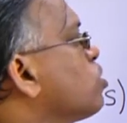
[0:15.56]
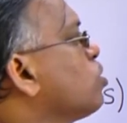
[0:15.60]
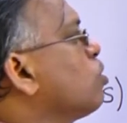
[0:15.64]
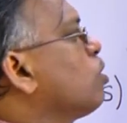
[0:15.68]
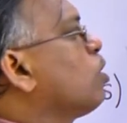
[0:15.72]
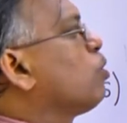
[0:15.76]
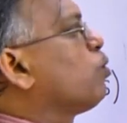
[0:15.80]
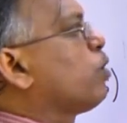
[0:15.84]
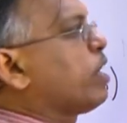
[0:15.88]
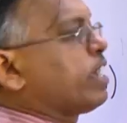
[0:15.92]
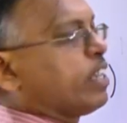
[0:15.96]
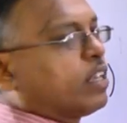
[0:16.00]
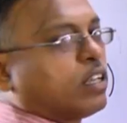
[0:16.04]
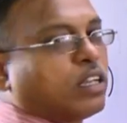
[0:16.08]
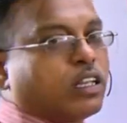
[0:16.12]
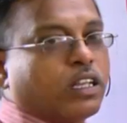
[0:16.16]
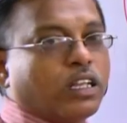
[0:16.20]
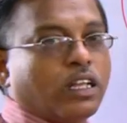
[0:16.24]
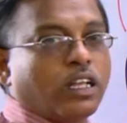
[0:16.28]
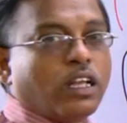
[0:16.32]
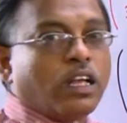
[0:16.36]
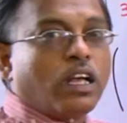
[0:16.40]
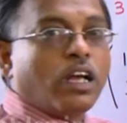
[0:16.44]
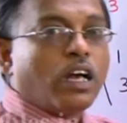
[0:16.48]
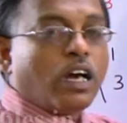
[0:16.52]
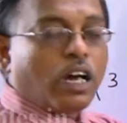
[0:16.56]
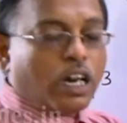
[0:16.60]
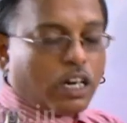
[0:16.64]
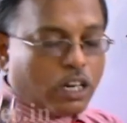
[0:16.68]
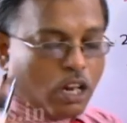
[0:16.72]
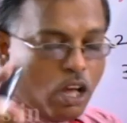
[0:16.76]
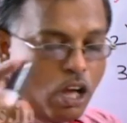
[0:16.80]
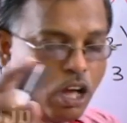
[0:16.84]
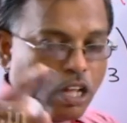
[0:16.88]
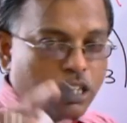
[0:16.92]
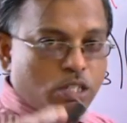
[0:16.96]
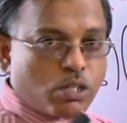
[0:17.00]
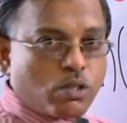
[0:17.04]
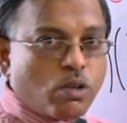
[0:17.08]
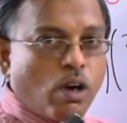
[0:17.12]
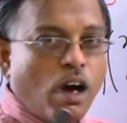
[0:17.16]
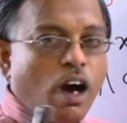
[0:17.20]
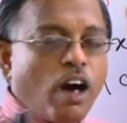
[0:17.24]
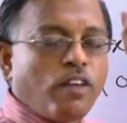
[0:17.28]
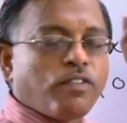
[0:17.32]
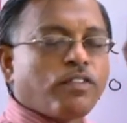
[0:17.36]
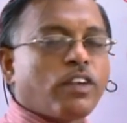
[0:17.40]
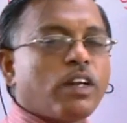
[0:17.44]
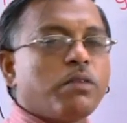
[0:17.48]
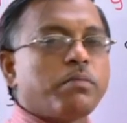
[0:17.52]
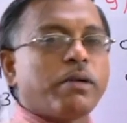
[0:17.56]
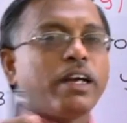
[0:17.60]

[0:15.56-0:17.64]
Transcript: 0, y and also after